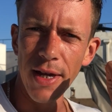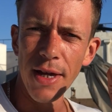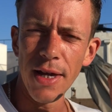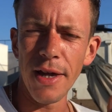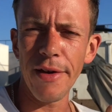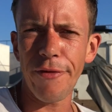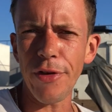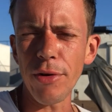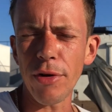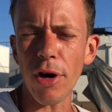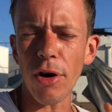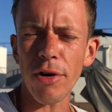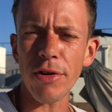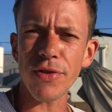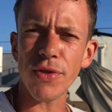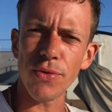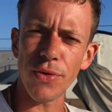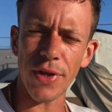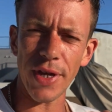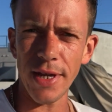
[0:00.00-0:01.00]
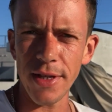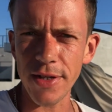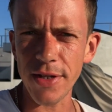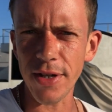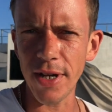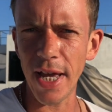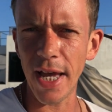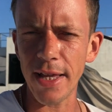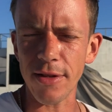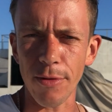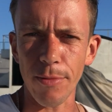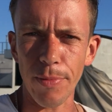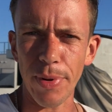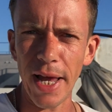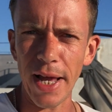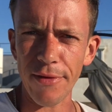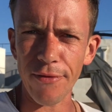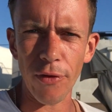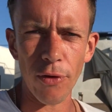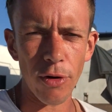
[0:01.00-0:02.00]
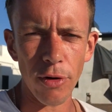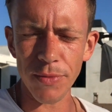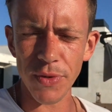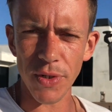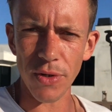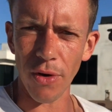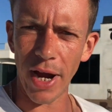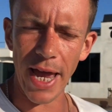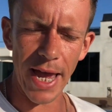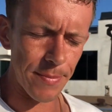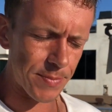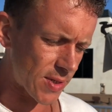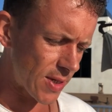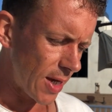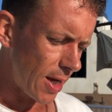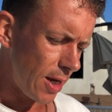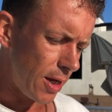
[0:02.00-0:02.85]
If you go onto the internet platforms or apps,